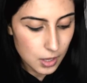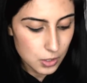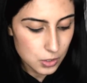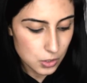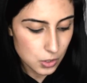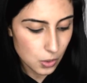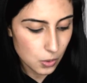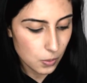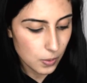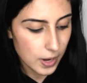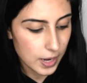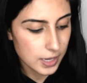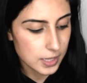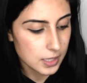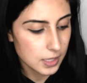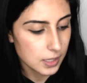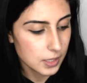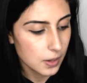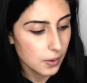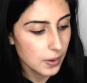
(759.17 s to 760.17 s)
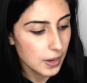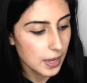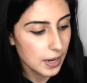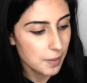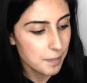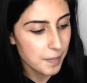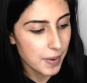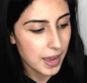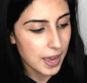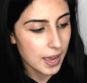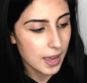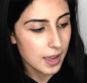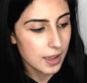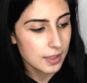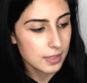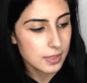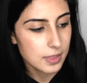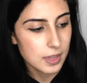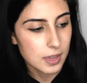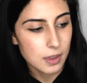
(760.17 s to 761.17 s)
So I did go ahead and
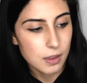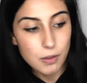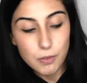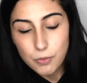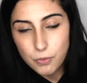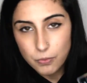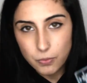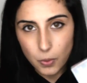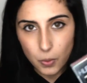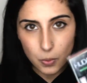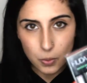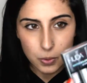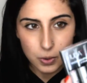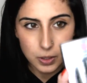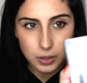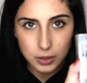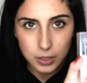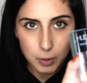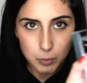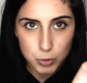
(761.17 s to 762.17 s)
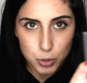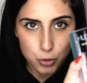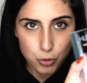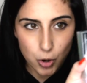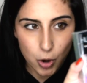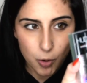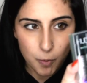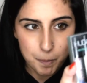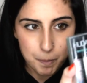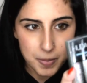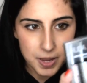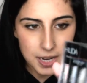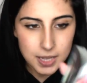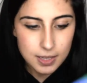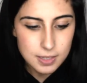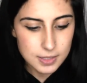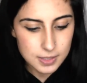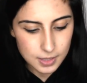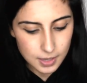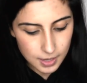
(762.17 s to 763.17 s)
buy the 4 lip strobe
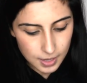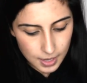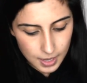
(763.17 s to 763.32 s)
minis.